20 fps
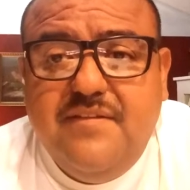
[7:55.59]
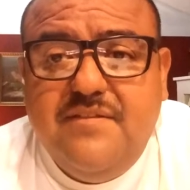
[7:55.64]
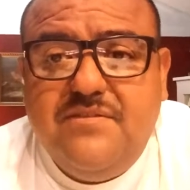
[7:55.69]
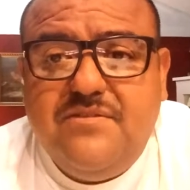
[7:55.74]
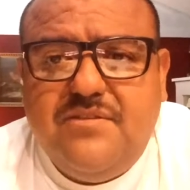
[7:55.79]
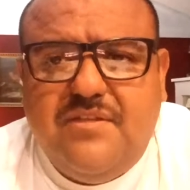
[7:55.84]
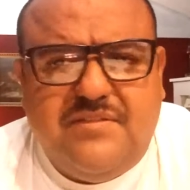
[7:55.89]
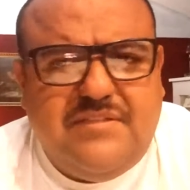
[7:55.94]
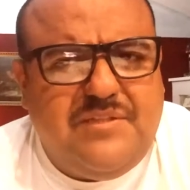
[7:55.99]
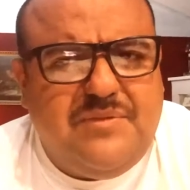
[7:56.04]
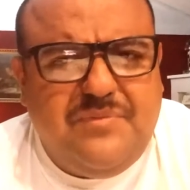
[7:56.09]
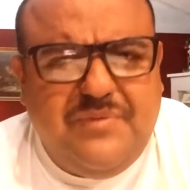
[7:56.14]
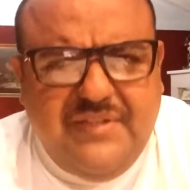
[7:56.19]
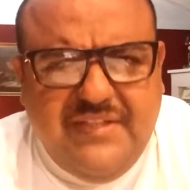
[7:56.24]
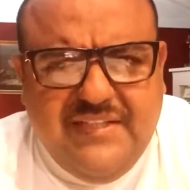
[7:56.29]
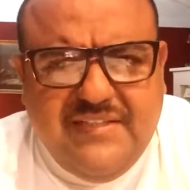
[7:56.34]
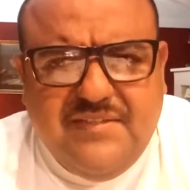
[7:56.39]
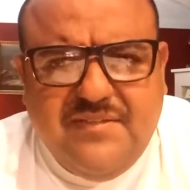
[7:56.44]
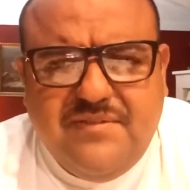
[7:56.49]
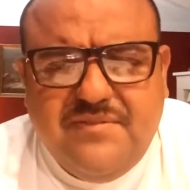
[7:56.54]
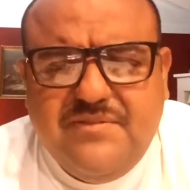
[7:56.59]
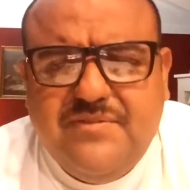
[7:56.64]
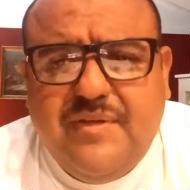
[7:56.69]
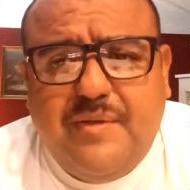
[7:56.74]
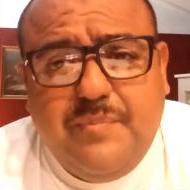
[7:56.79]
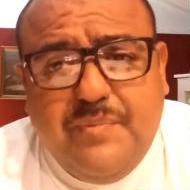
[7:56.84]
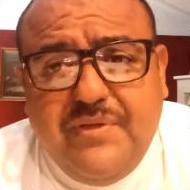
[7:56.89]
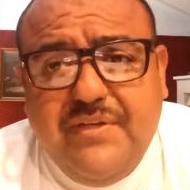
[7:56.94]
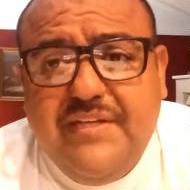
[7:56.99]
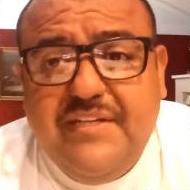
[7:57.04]
So I was like, really? So
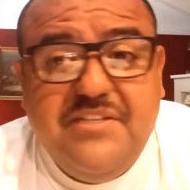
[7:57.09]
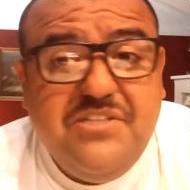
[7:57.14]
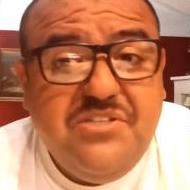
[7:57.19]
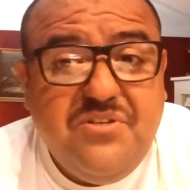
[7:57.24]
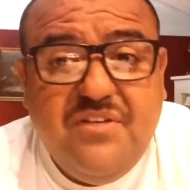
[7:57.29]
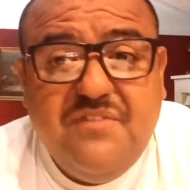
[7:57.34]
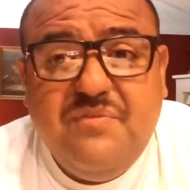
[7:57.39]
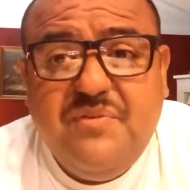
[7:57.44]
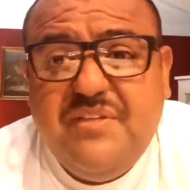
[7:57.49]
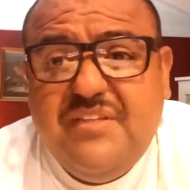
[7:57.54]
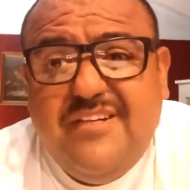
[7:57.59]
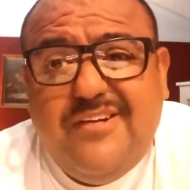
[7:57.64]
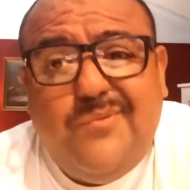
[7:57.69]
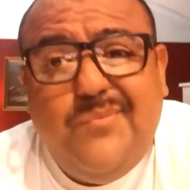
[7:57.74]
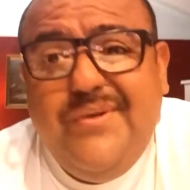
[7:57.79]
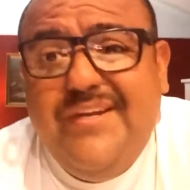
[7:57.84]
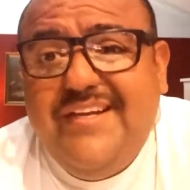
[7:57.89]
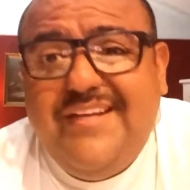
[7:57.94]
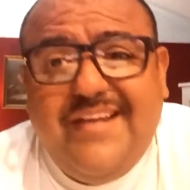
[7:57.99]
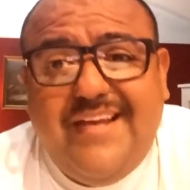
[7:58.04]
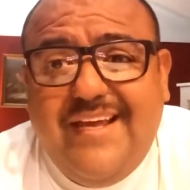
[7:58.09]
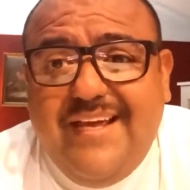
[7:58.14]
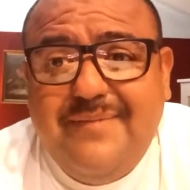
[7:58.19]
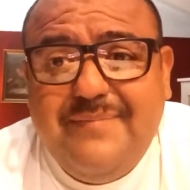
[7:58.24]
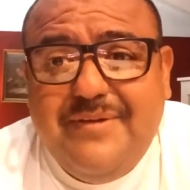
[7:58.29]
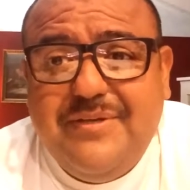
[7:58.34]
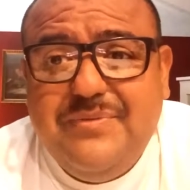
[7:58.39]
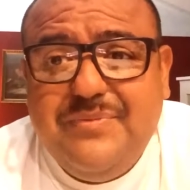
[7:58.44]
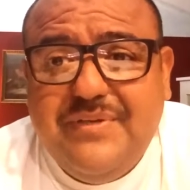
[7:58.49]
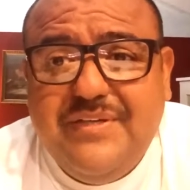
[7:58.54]
I put it in. Sure enough, within a week, I
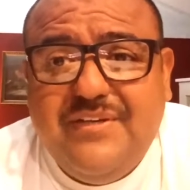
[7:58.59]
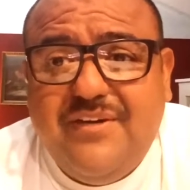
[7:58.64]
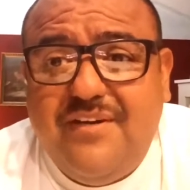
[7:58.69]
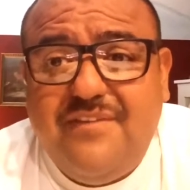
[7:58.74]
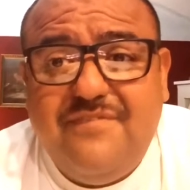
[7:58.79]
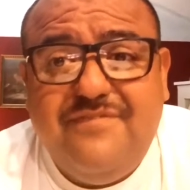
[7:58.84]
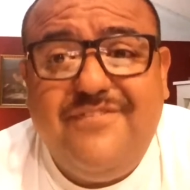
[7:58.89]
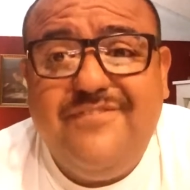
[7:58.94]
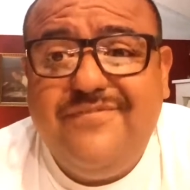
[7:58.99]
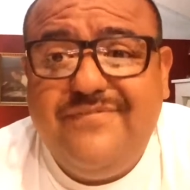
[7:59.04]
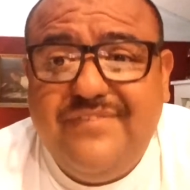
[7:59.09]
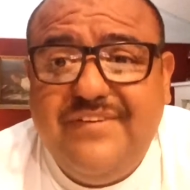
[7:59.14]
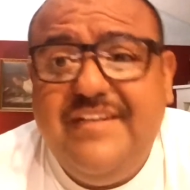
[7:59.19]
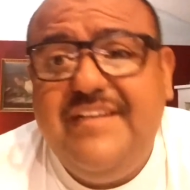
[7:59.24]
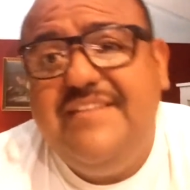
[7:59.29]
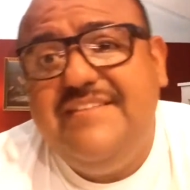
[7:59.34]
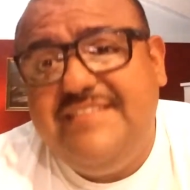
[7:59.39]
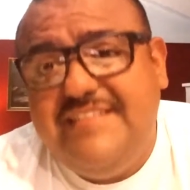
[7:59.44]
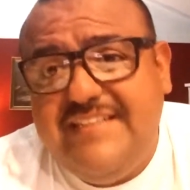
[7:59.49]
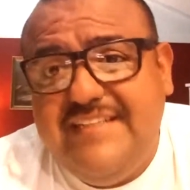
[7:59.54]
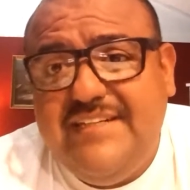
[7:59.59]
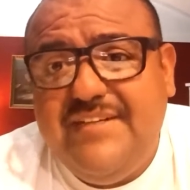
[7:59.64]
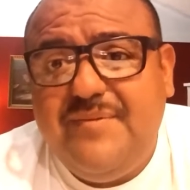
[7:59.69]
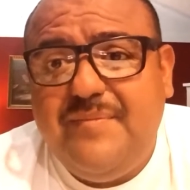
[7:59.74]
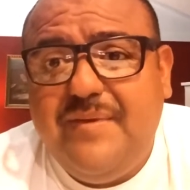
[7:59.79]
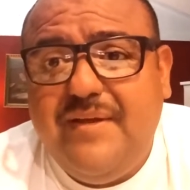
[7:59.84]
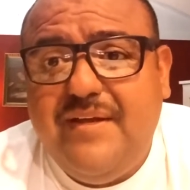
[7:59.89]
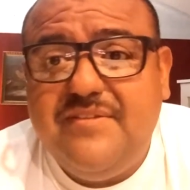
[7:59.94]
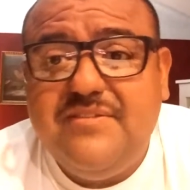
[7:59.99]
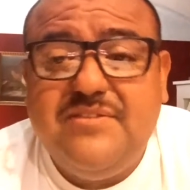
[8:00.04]
had my TWIC card for free sitting here
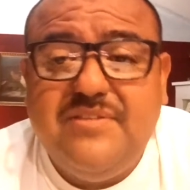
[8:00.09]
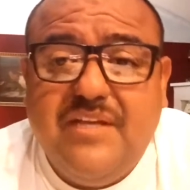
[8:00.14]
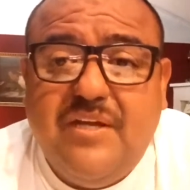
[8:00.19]
at my house.